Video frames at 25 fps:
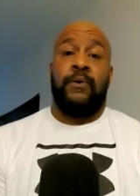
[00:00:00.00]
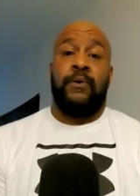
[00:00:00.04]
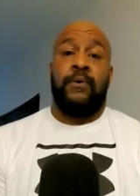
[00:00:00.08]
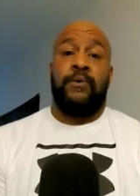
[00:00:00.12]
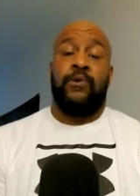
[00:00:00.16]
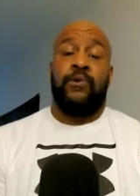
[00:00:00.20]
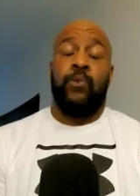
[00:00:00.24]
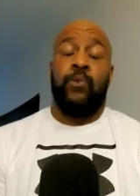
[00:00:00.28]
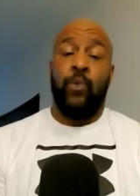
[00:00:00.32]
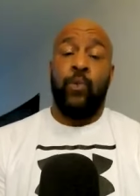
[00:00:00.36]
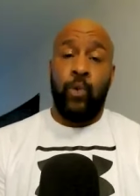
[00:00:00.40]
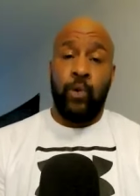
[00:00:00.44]

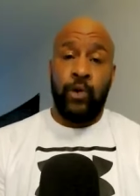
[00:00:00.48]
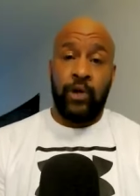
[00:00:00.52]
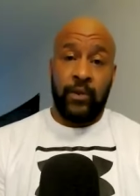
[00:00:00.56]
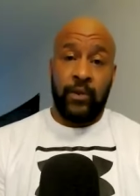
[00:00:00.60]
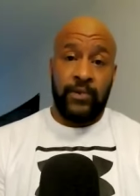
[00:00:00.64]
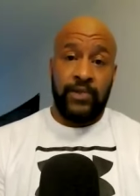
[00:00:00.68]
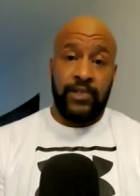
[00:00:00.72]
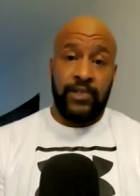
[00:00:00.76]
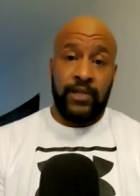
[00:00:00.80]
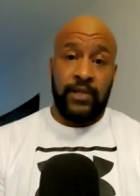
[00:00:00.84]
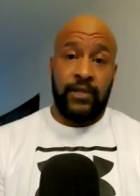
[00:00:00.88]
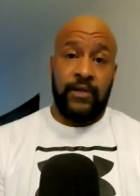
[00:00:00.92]
The water
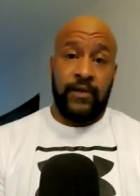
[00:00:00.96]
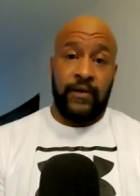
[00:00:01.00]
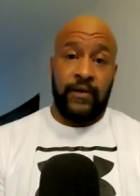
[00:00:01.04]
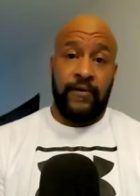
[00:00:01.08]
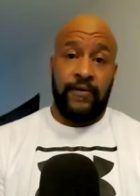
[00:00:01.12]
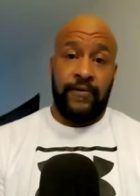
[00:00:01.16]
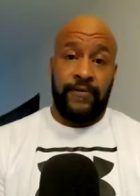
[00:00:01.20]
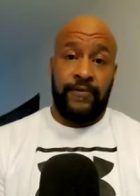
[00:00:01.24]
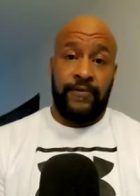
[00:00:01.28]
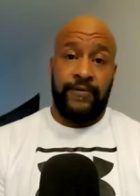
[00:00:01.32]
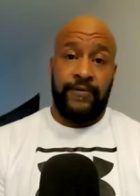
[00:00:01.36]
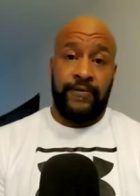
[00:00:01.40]
was shut
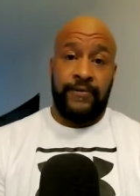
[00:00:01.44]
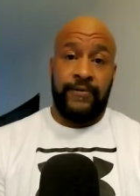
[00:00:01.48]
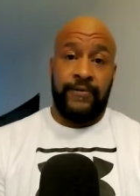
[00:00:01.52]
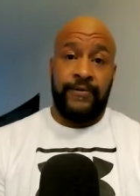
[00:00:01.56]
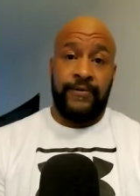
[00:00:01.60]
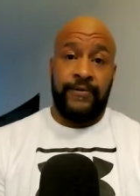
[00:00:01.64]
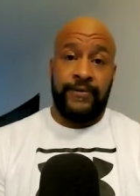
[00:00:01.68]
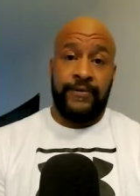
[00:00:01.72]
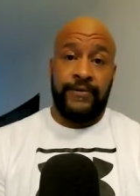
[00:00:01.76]
off.